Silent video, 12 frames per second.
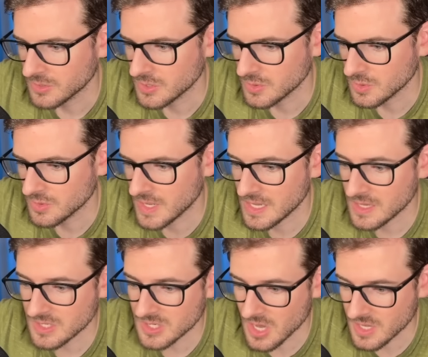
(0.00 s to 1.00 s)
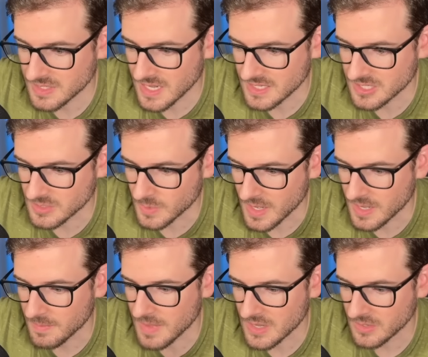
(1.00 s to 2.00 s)
To creating these contexts where I
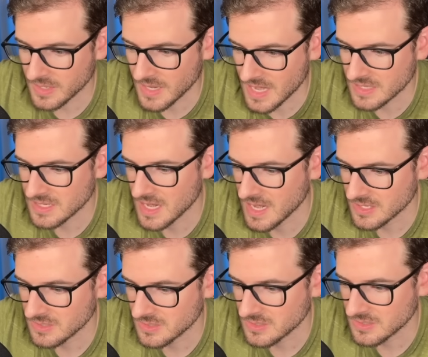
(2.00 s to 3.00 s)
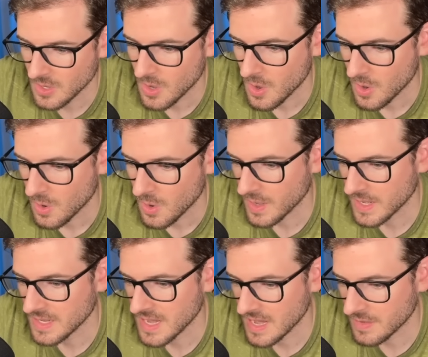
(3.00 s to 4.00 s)
can manually add text, or I
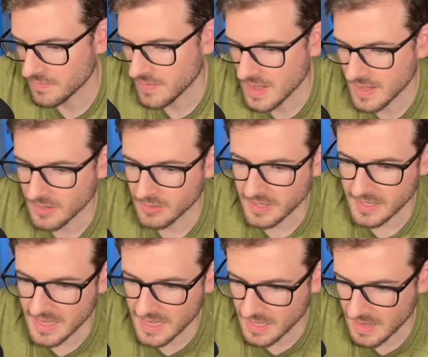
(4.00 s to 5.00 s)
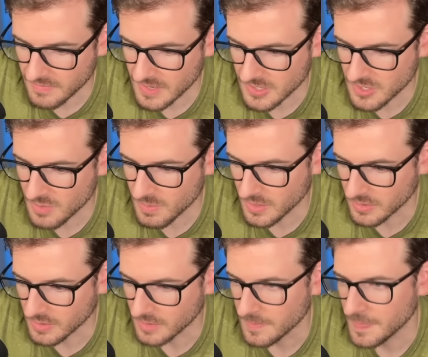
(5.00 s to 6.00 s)
can add a file, or I can add an FAQ
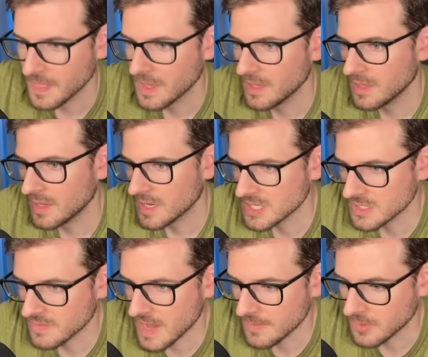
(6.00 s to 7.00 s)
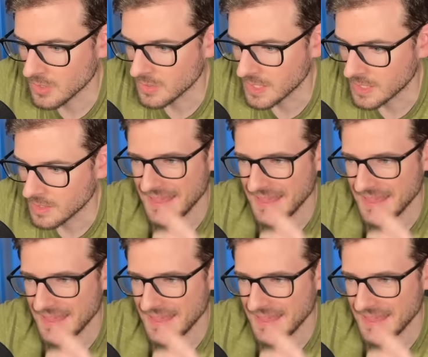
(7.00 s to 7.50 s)
builder, I just vibe code it.